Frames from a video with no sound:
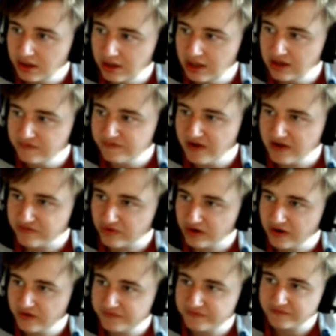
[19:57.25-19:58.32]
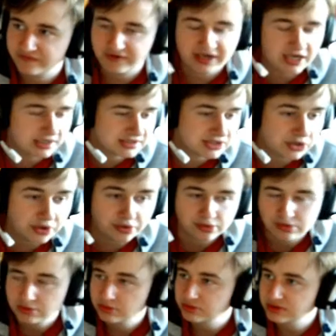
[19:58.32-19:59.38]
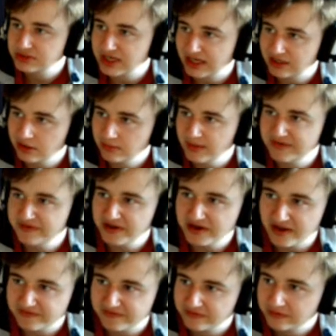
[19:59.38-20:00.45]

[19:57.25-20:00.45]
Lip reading: in favor of, guess who? Daniil Medvedev.